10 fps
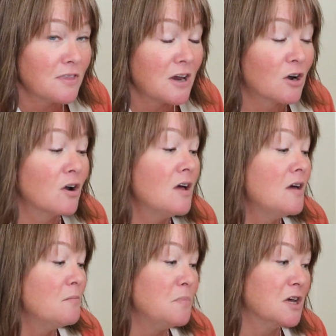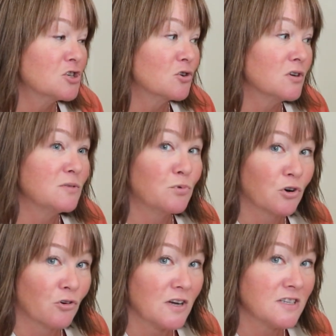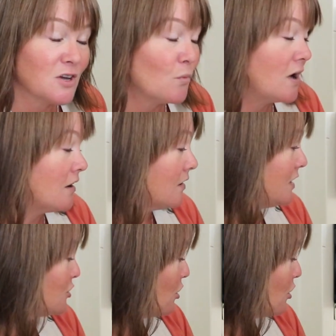in there, make sure it's progressing well and